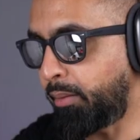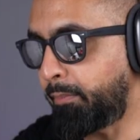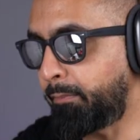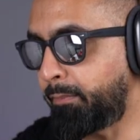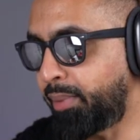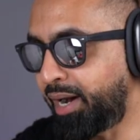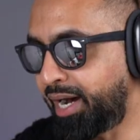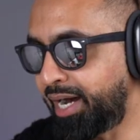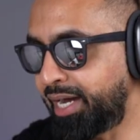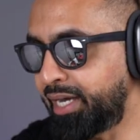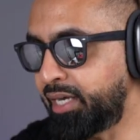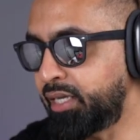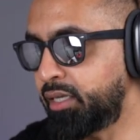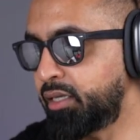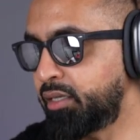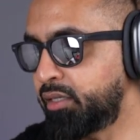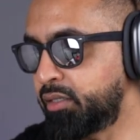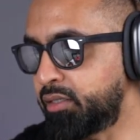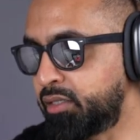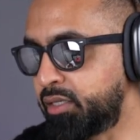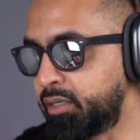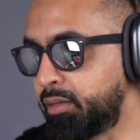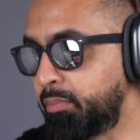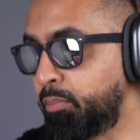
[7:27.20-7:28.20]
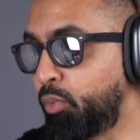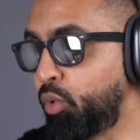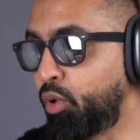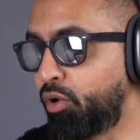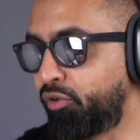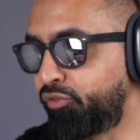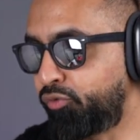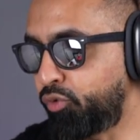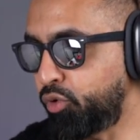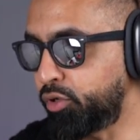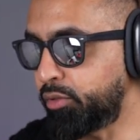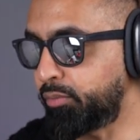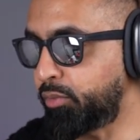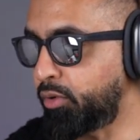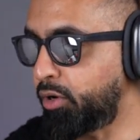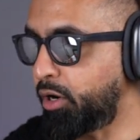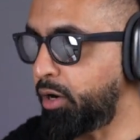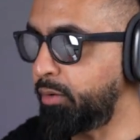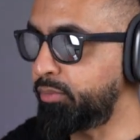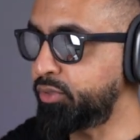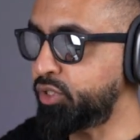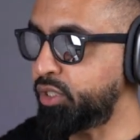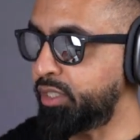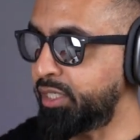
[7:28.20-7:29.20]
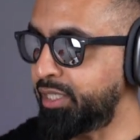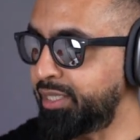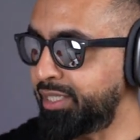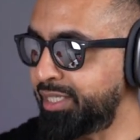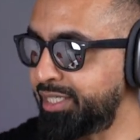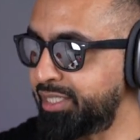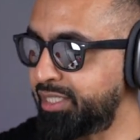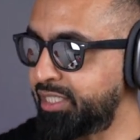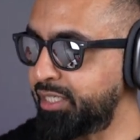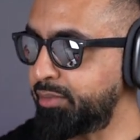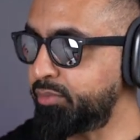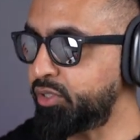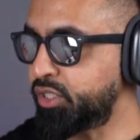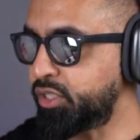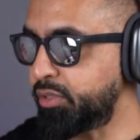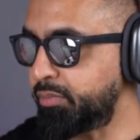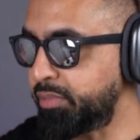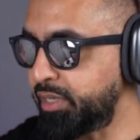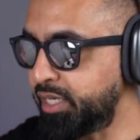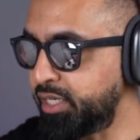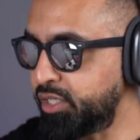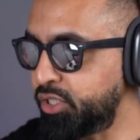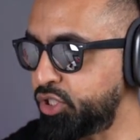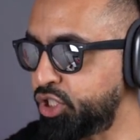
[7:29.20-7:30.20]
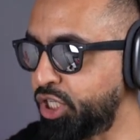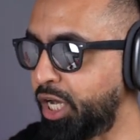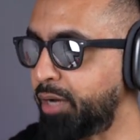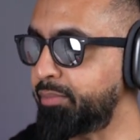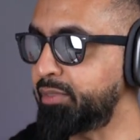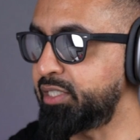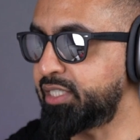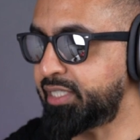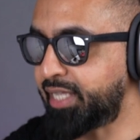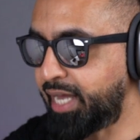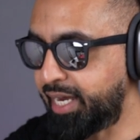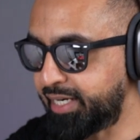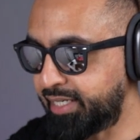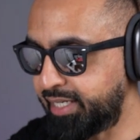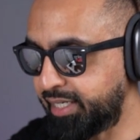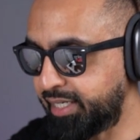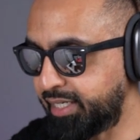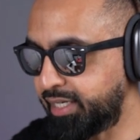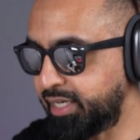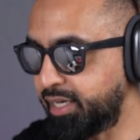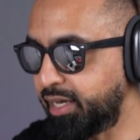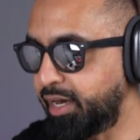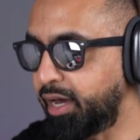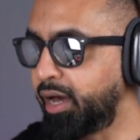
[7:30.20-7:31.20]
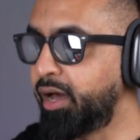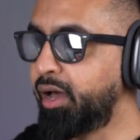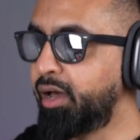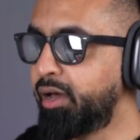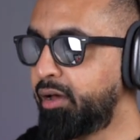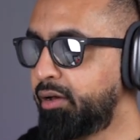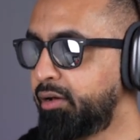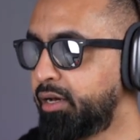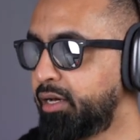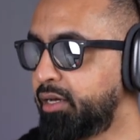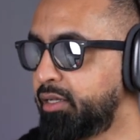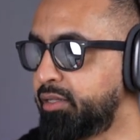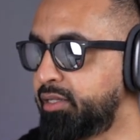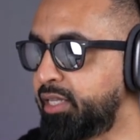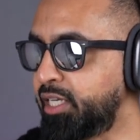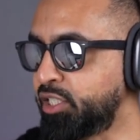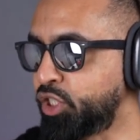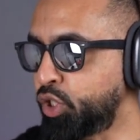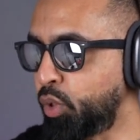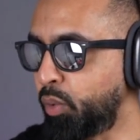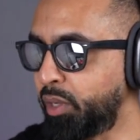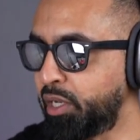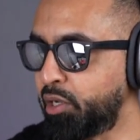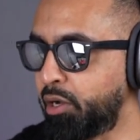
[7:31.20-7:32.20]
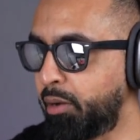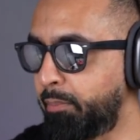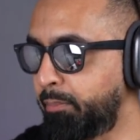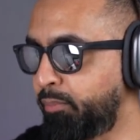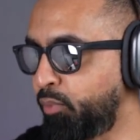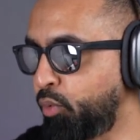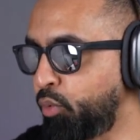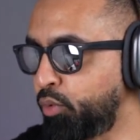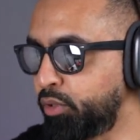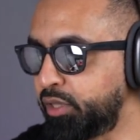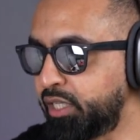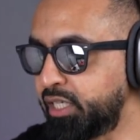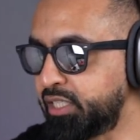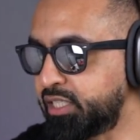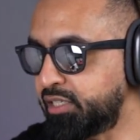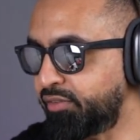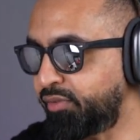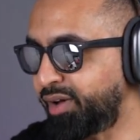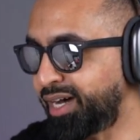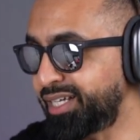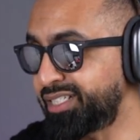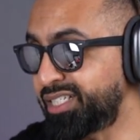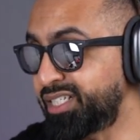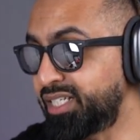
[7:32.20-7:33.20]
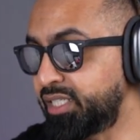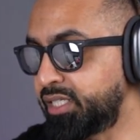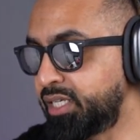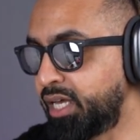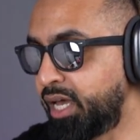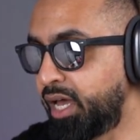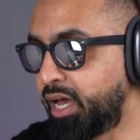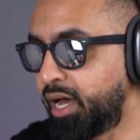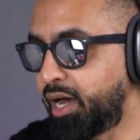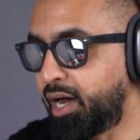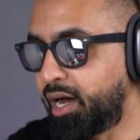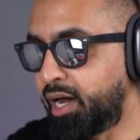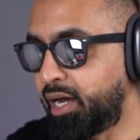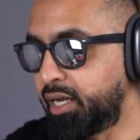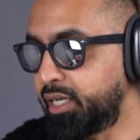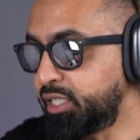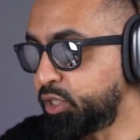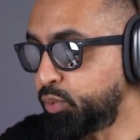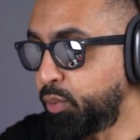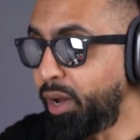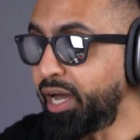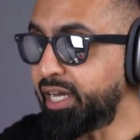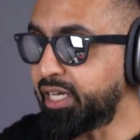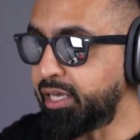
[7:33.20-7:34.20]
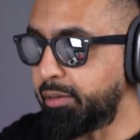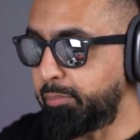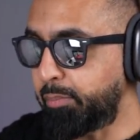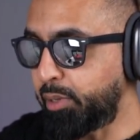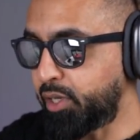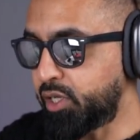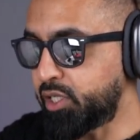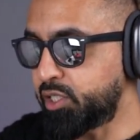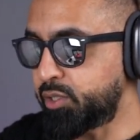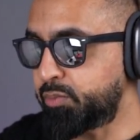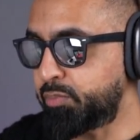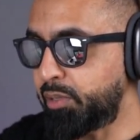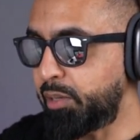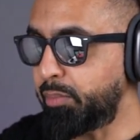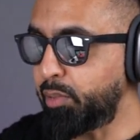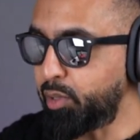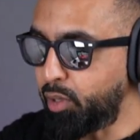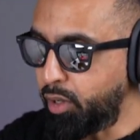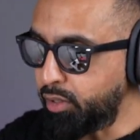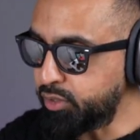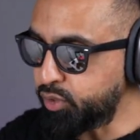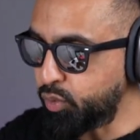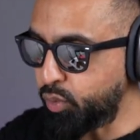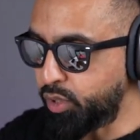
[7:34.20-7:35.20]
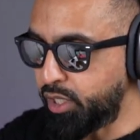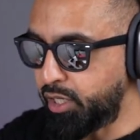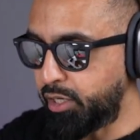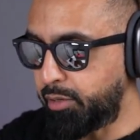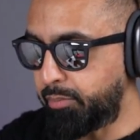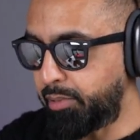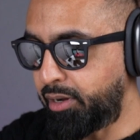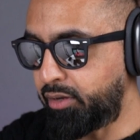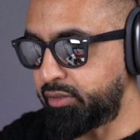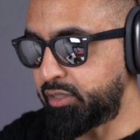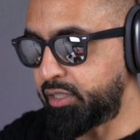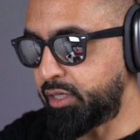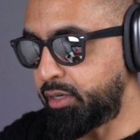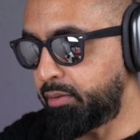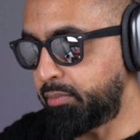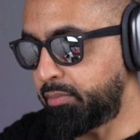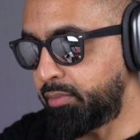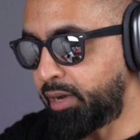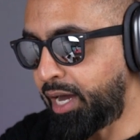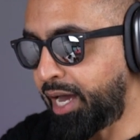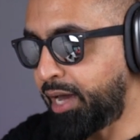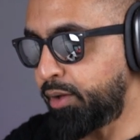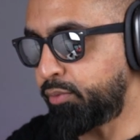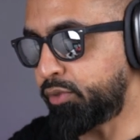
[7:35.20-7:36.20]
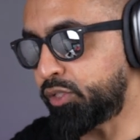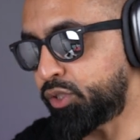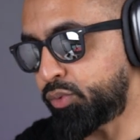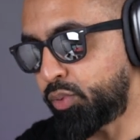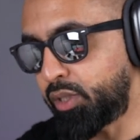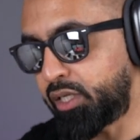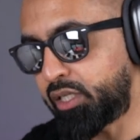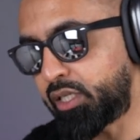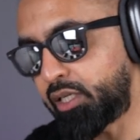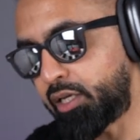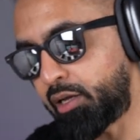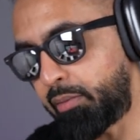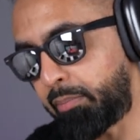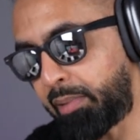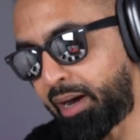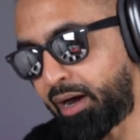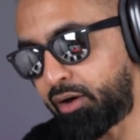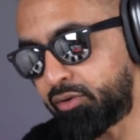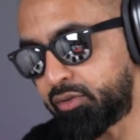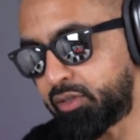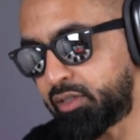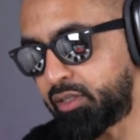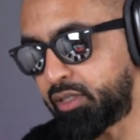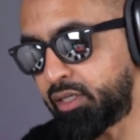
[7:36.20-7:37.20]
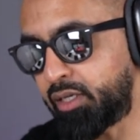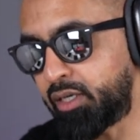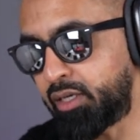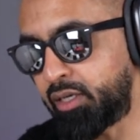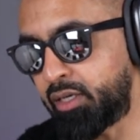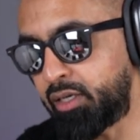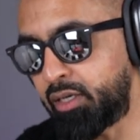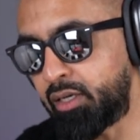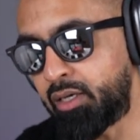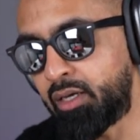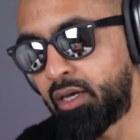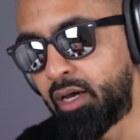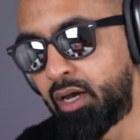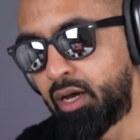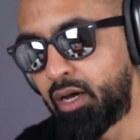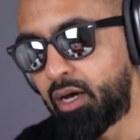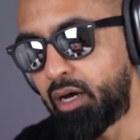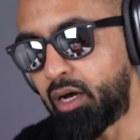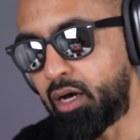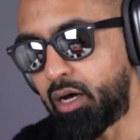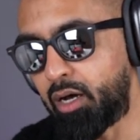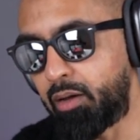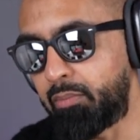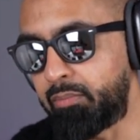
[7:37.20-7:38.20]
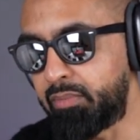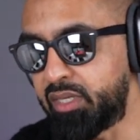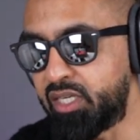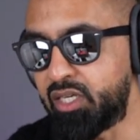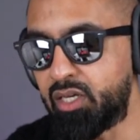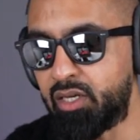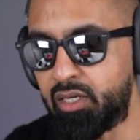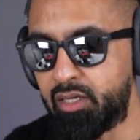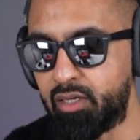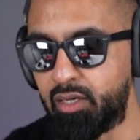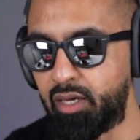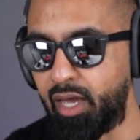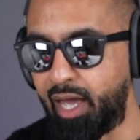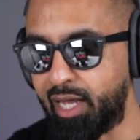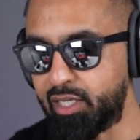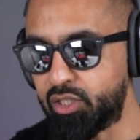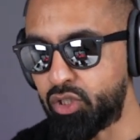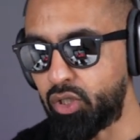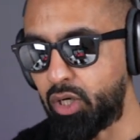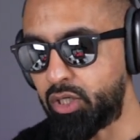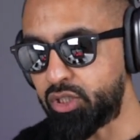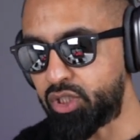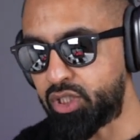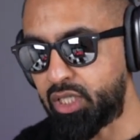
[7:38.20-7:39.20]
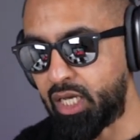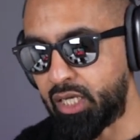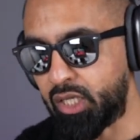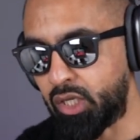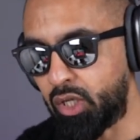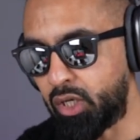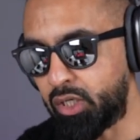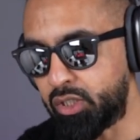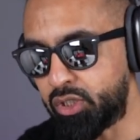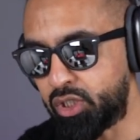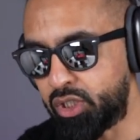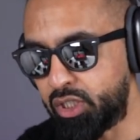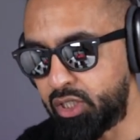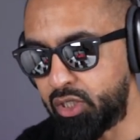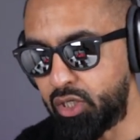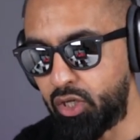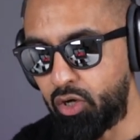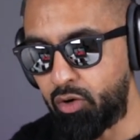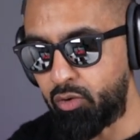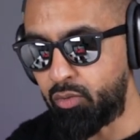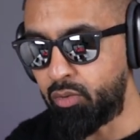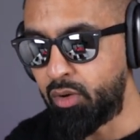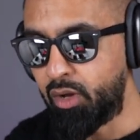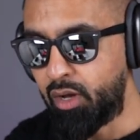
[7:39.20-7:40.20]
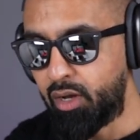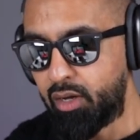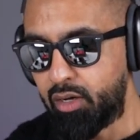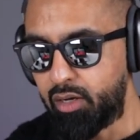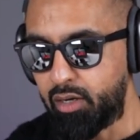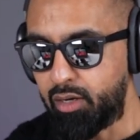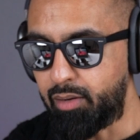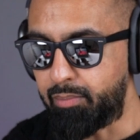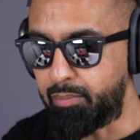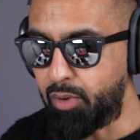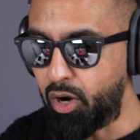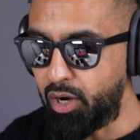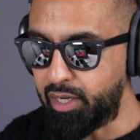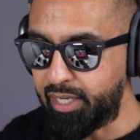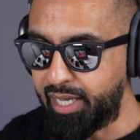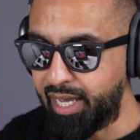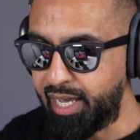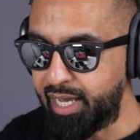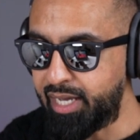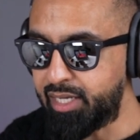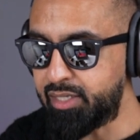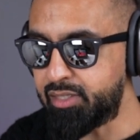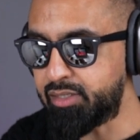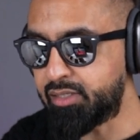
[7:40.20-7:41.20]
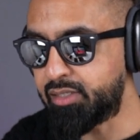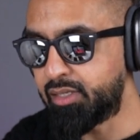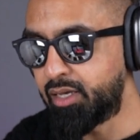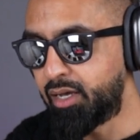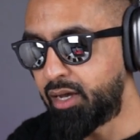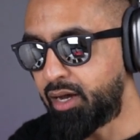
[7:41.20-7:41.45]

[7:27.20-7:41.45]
and buy the more affordable option. And this seems to be Xiaomi's tactic here. They're showing up all these devices, and it's working because people are talking about them. I was tweeting about the Mi Air Charge technology, Marquez,